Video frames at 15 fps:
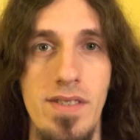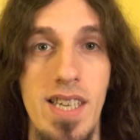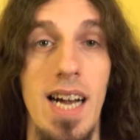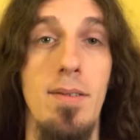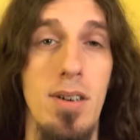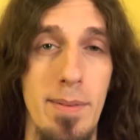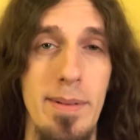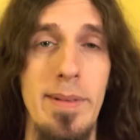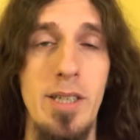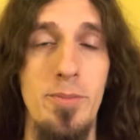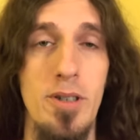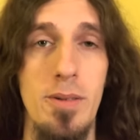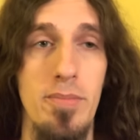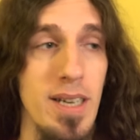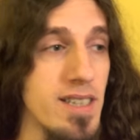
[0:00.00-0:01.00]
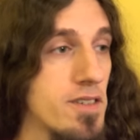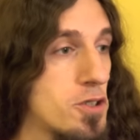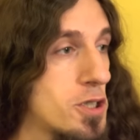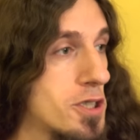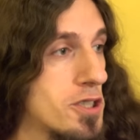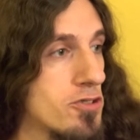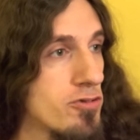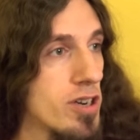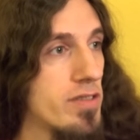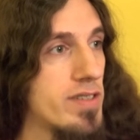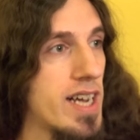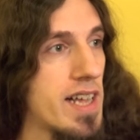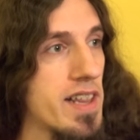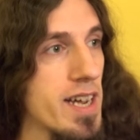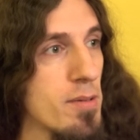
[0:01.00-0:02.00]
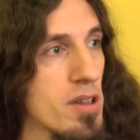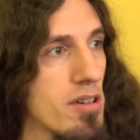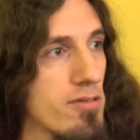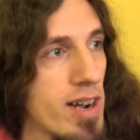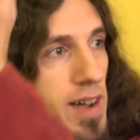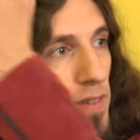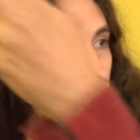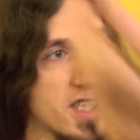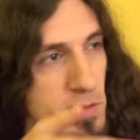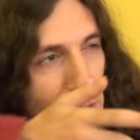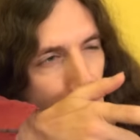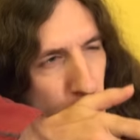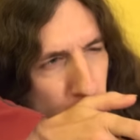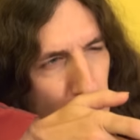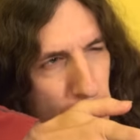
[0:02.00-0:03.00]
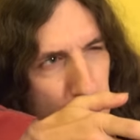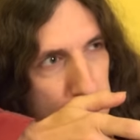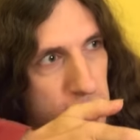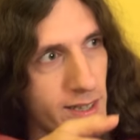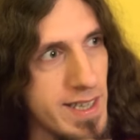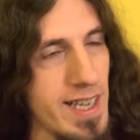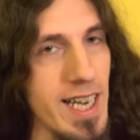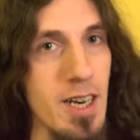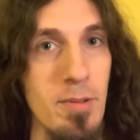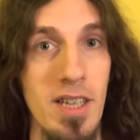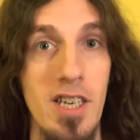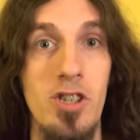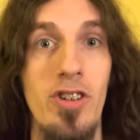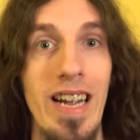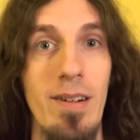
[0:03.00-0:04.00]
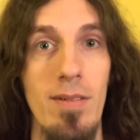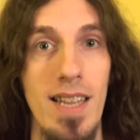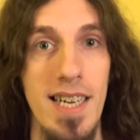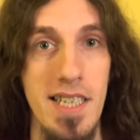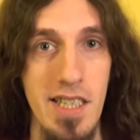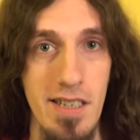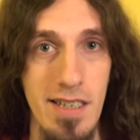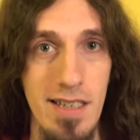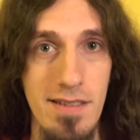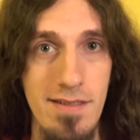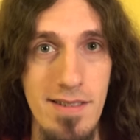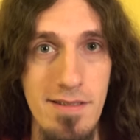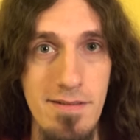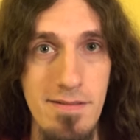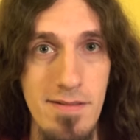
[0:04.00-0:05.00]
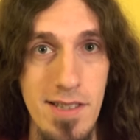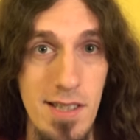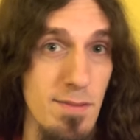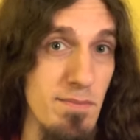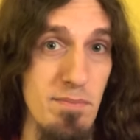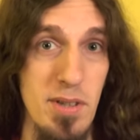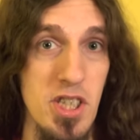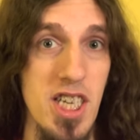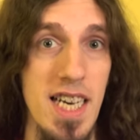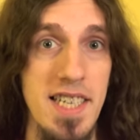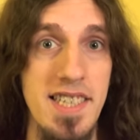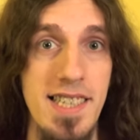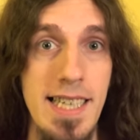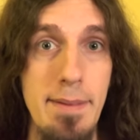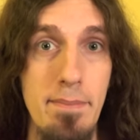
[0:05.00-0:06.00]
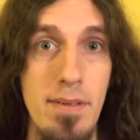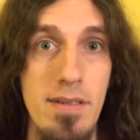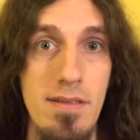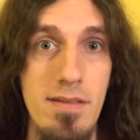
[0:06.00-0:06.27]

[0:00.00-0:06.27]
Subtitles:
I would have been much more impressed if she just drove down there with a rifle and just went poof, hit her with a tranquilizer. But you gotta sleep.